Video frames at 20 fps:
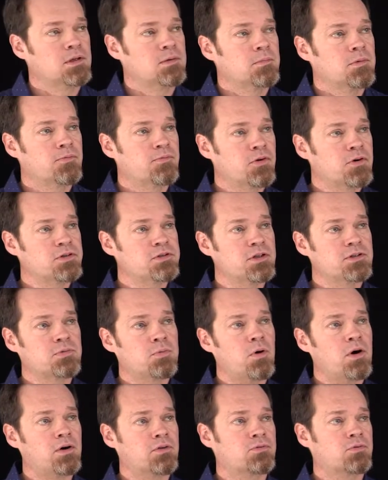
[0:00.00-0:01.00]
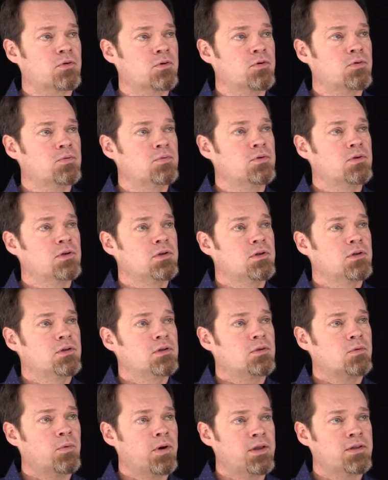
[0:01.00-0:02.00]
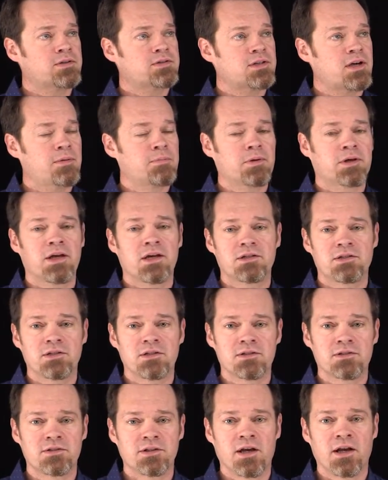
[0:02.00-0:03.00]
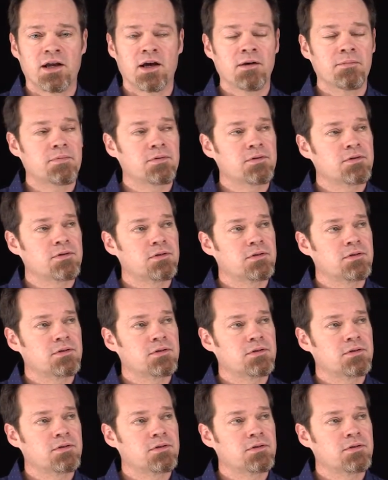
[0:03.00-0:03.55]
But first, let's walk through the way this application is set up,